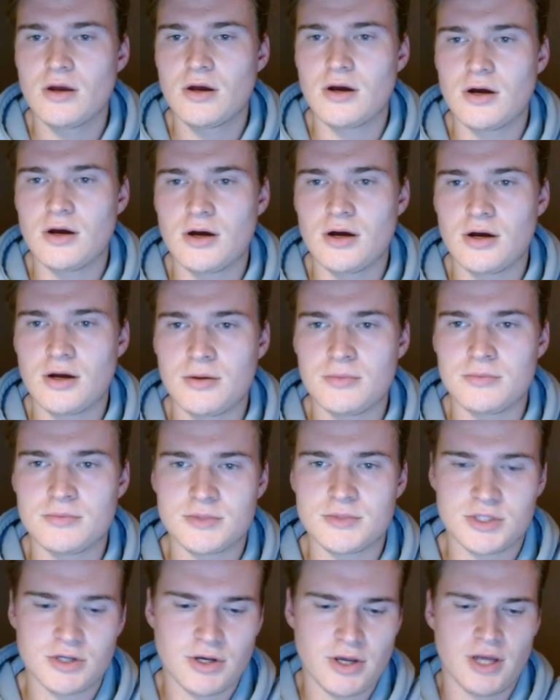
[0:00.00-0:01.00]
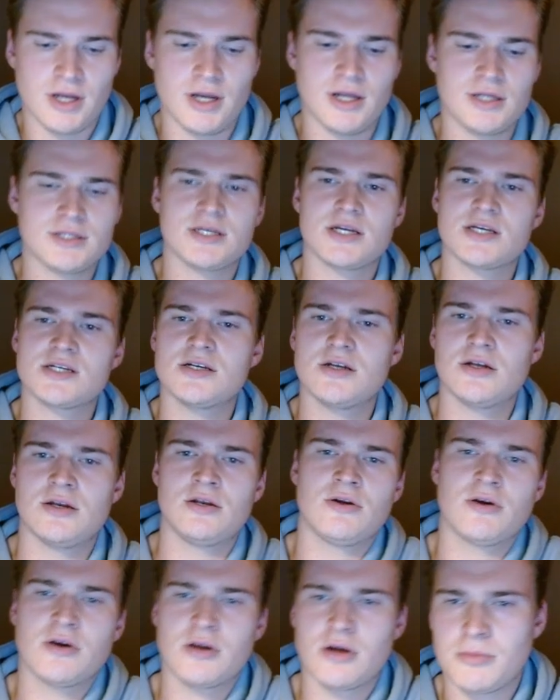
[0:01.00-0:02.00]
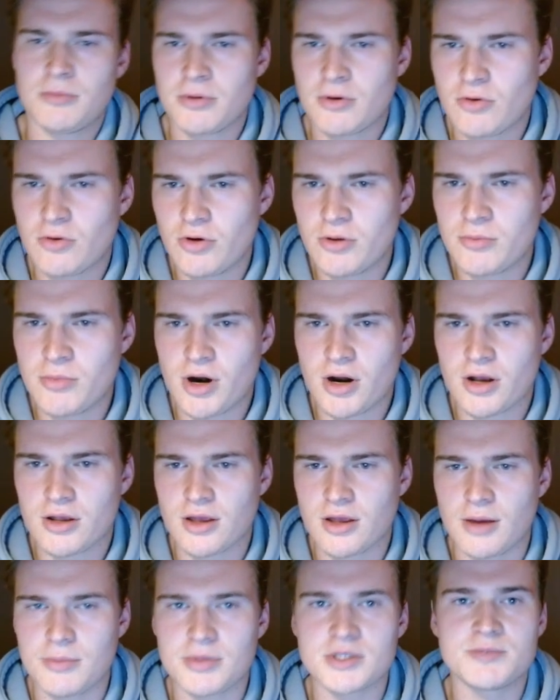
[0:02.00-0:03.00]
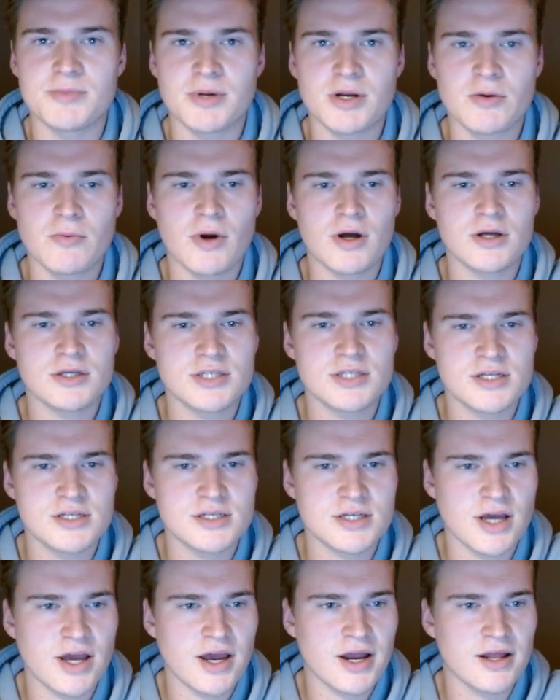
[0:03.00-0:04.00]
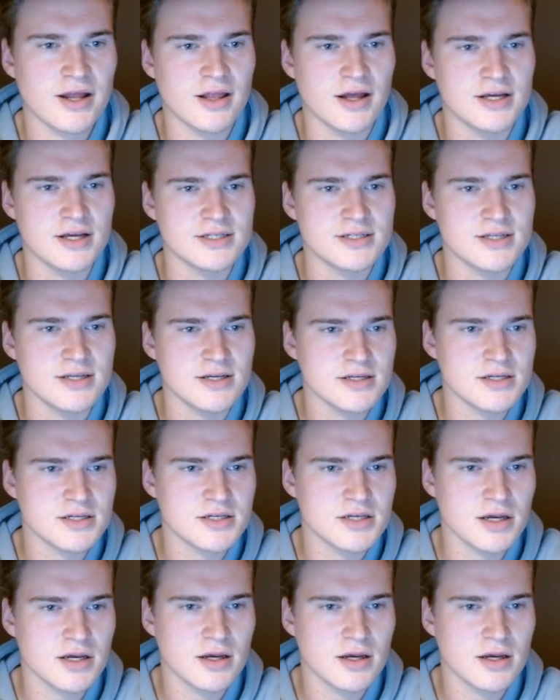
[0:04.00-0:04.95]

Um, so yeah, let's actually look it up on CoinMarketCap. It's been a while since I analyzed this.